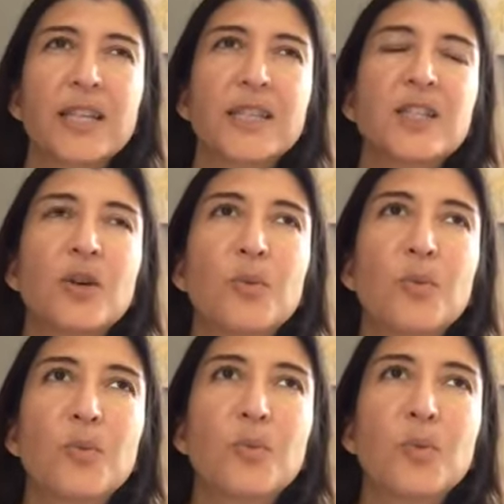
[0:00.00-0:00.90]
And
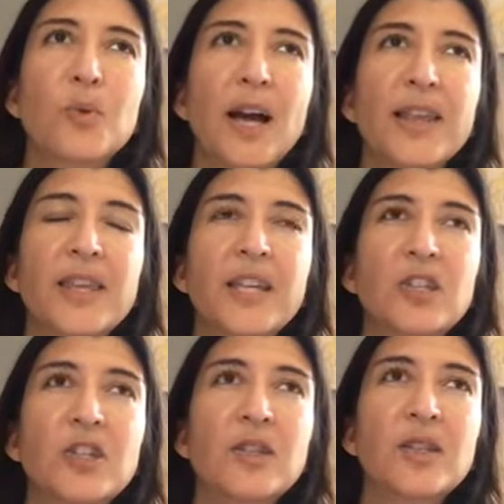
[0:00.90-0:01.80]
so I think
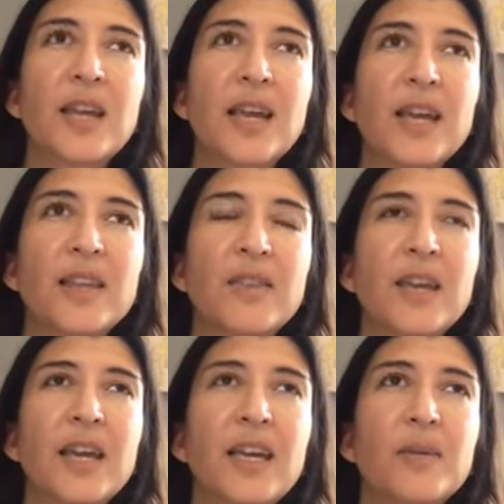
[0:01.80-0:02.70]
they
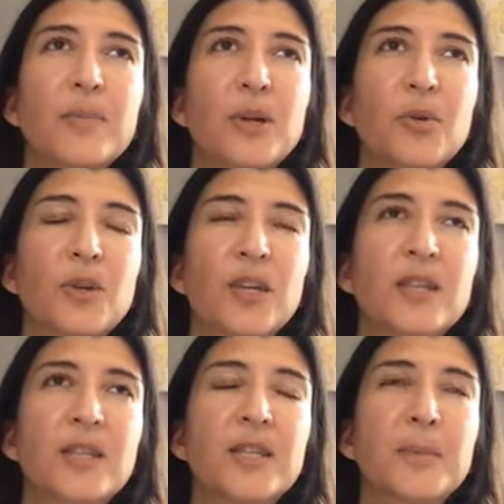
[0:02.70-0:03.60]

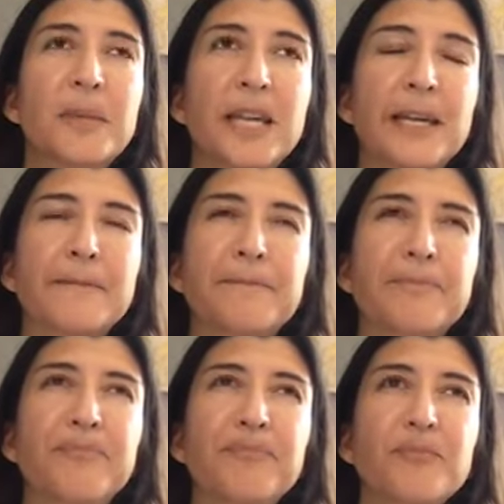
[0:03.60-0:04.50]
bequeathed to me,
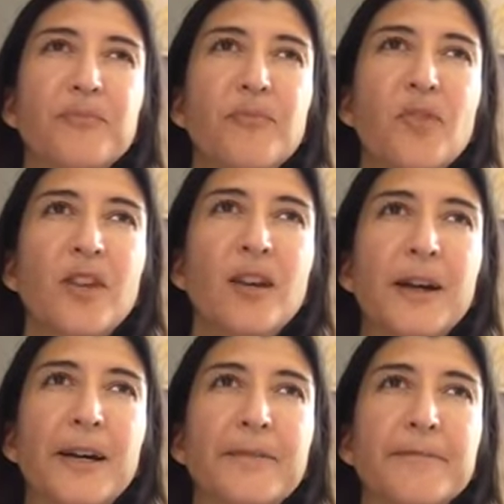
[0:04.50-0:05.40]

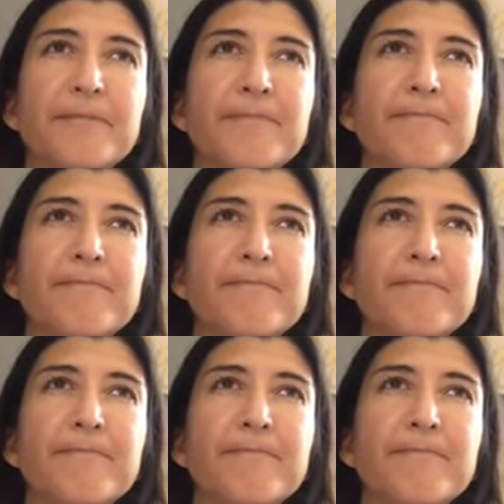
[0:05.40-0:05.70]
a